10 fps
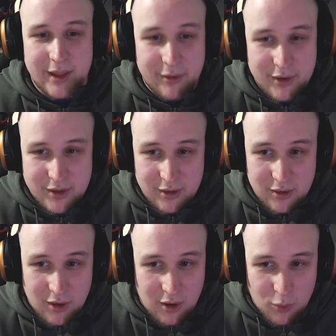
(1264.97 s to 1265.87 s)
There is
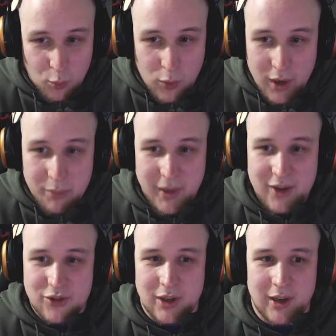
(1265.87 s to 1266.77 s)
not one
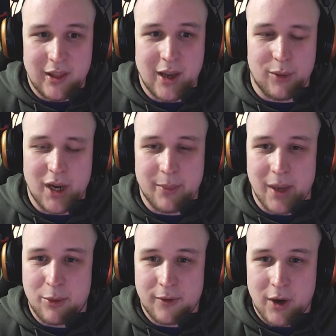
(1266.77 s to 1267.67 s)
mention in their white
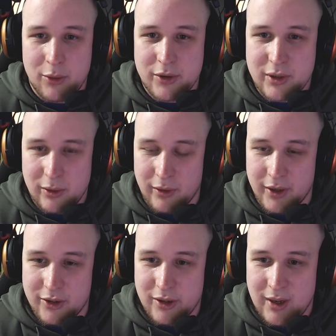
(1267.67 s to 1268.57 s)
paper of cold
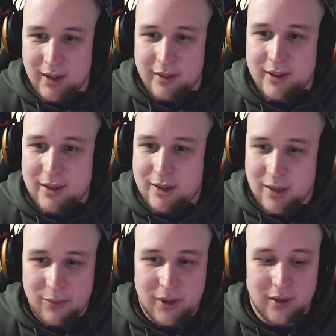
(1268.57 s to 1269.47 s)
storage. This is
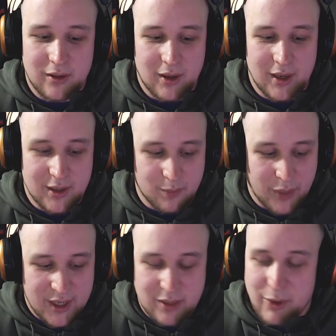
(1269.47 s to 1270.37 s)
something that is
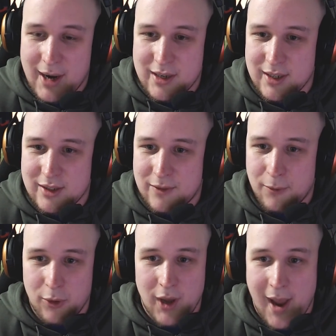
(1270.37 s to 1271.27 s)
best practice
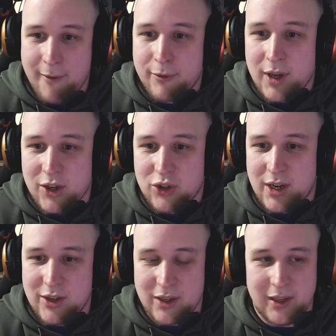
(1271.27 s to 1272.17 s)
for every
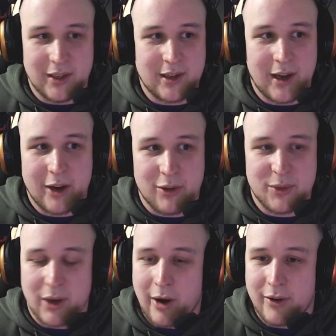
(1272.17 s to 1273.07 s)
exchange in the entire
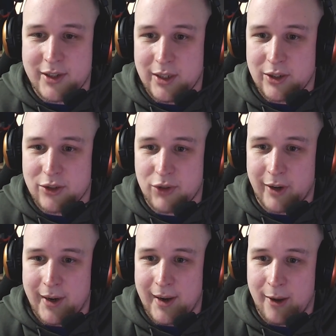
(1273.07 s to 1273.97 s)
cryptocurrency industry
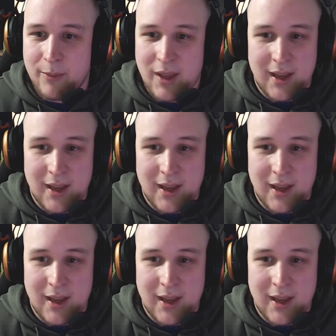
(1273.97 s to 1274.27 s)
right now.